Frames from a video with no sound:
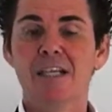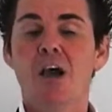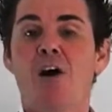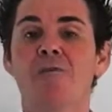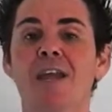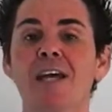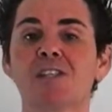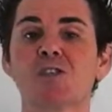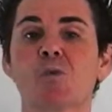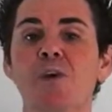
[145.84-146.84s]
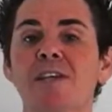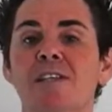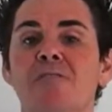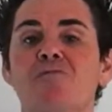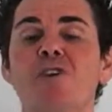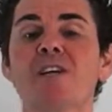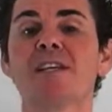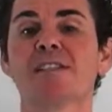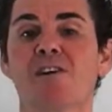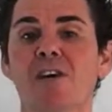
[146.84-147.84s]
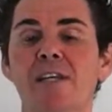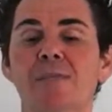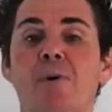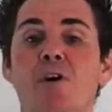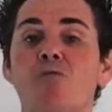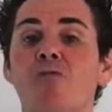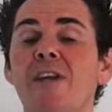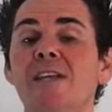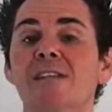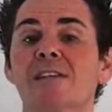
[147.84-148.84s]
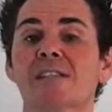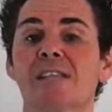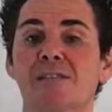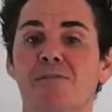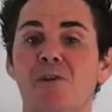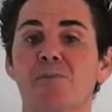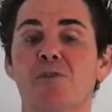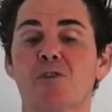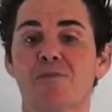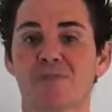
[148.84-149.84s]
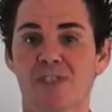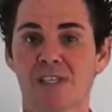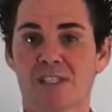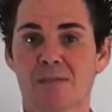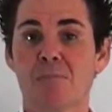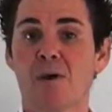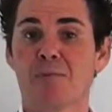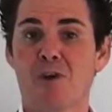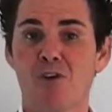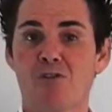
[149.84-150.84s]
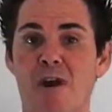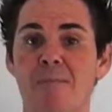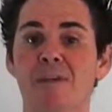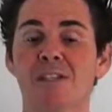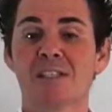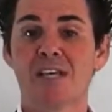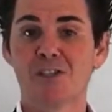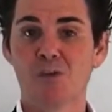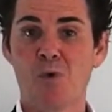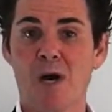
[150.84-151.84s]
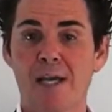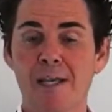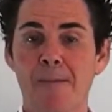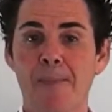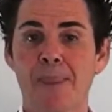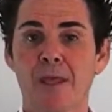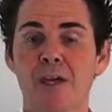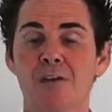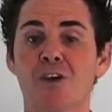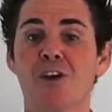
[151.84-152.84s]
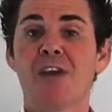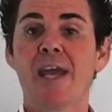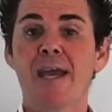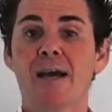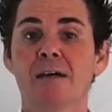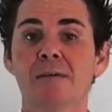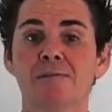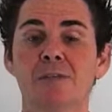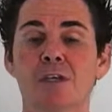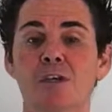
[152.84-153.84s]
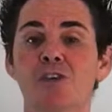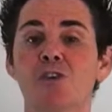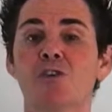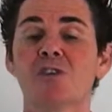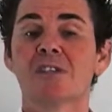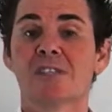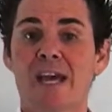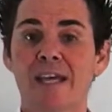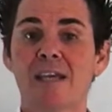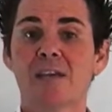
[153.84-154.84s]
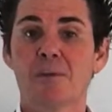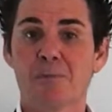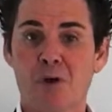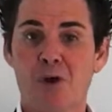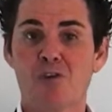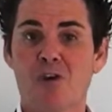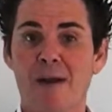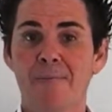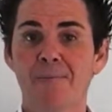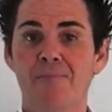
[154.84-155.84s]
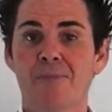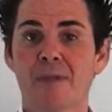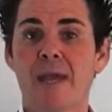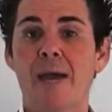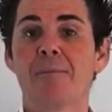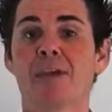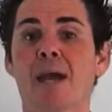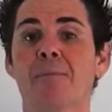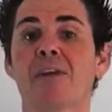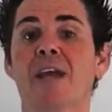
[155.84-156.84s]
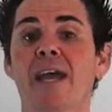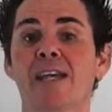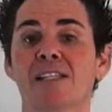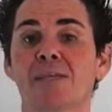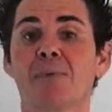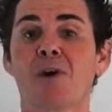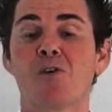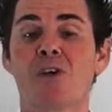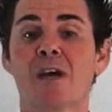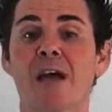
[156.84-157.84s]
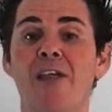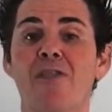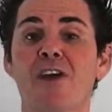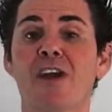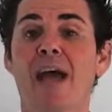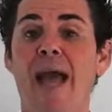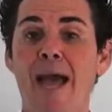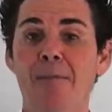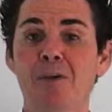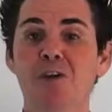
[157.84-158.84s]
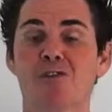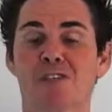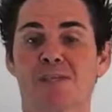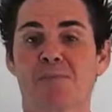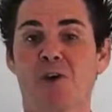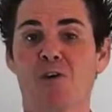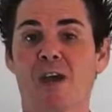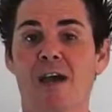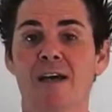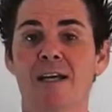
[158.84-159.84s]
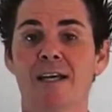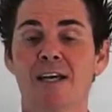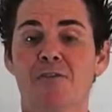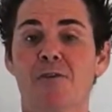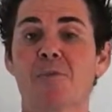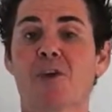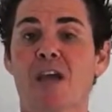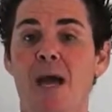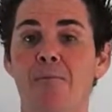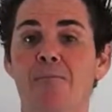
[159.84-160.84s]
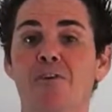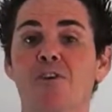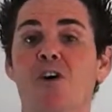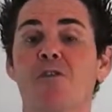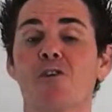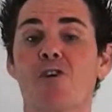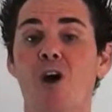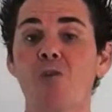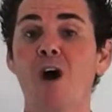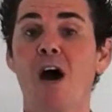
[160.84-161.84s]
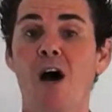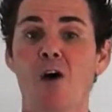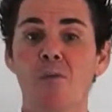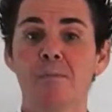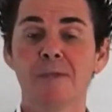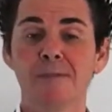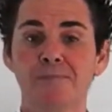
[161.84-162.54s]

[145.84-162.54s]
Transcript: I've now tweaked and redesigned my already successful and proven system, my program, in such a way that now you can take the program and become an ex-smoker and then a happy non-smoker from the comfort of your own home.